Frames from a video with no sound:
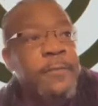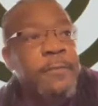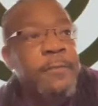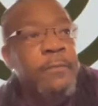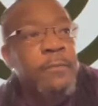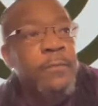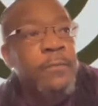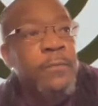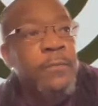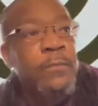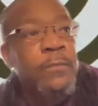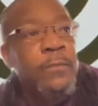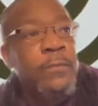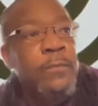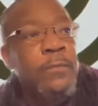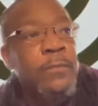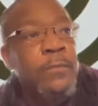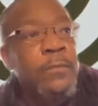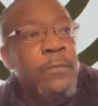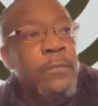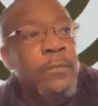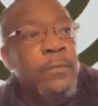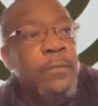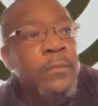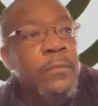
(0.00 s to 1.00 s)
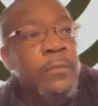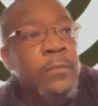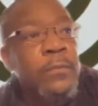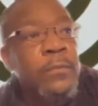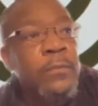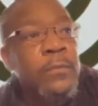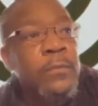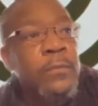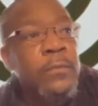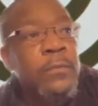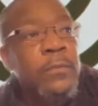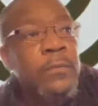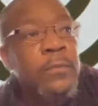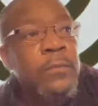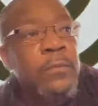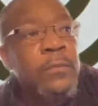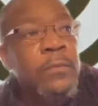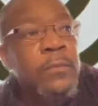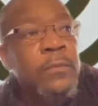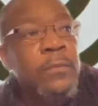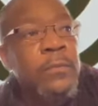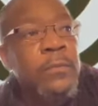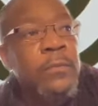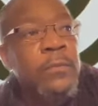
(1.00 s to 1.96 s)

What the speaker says: (silence)